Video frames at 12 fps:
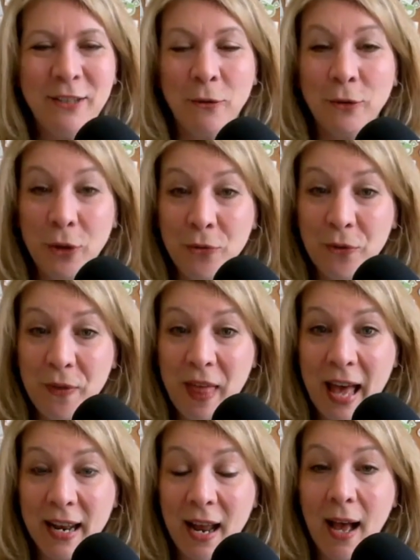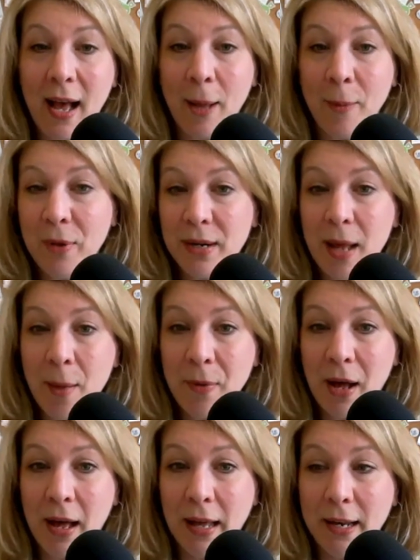So look for that. I'll put it up
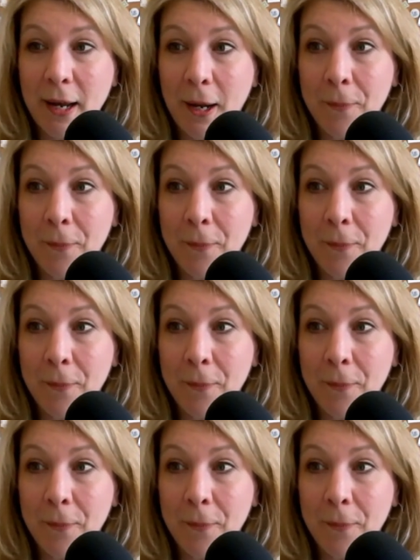on